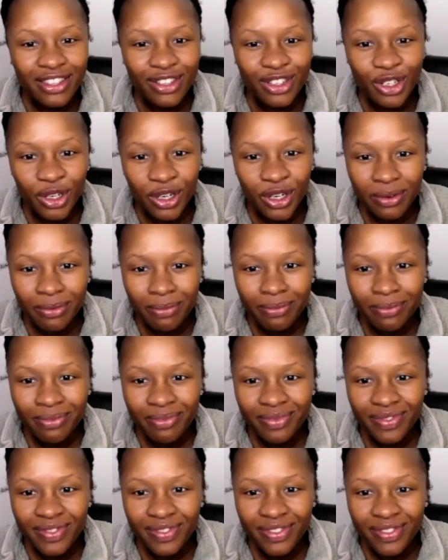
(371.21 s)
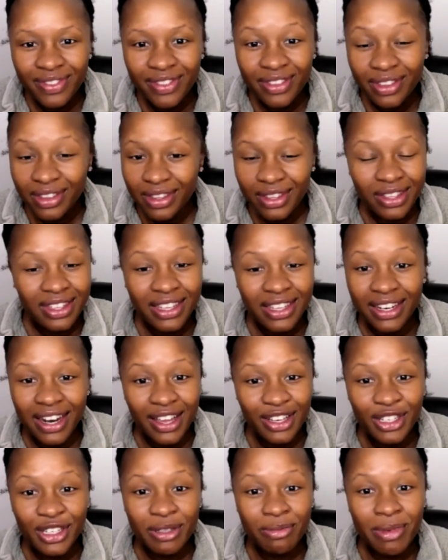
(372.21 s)
the trip. Can
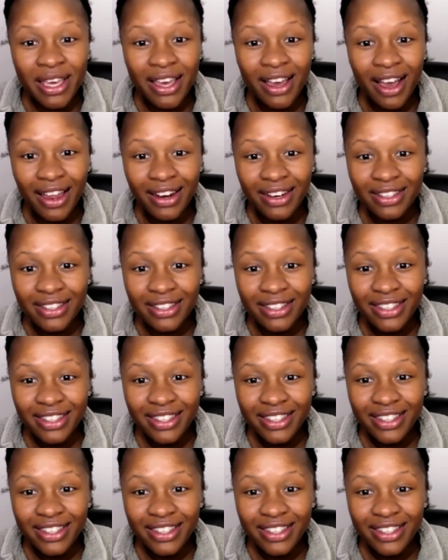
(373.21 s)
I just be honest?